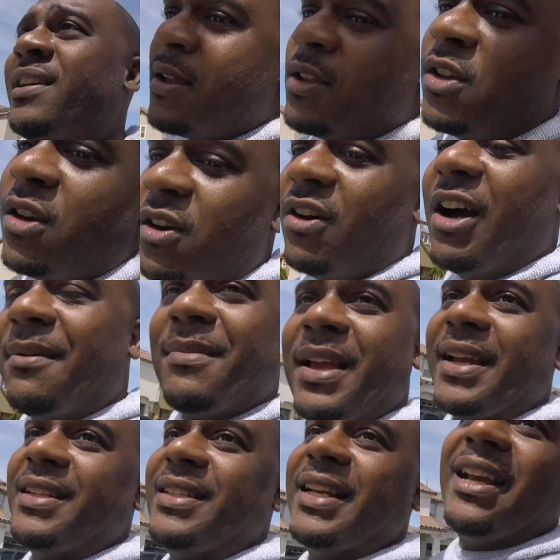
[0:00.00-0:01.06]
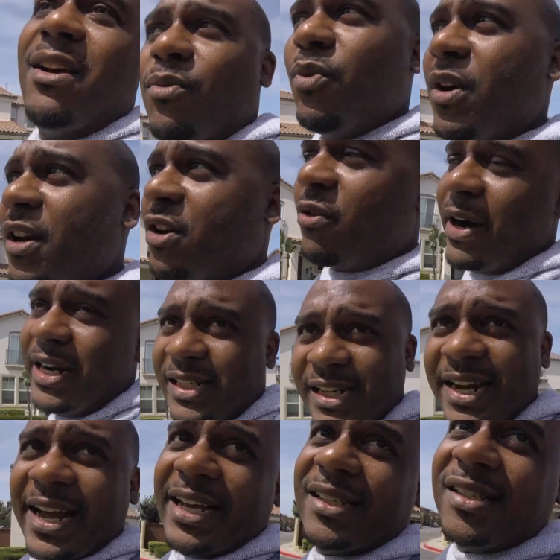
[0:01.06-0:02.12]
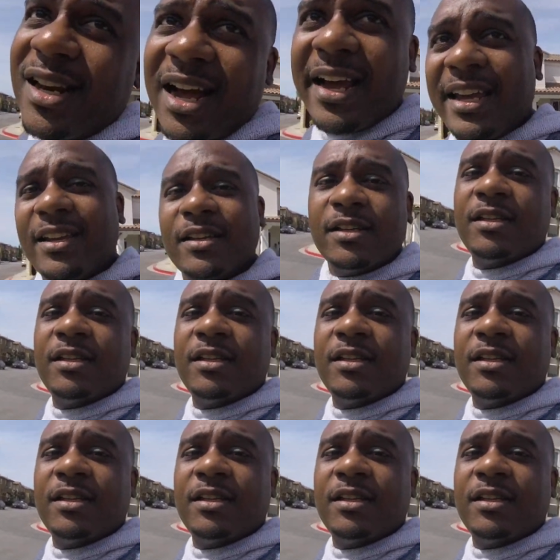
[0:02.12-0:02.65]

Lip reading: you know, I'm like, damn, what a crazy ass night.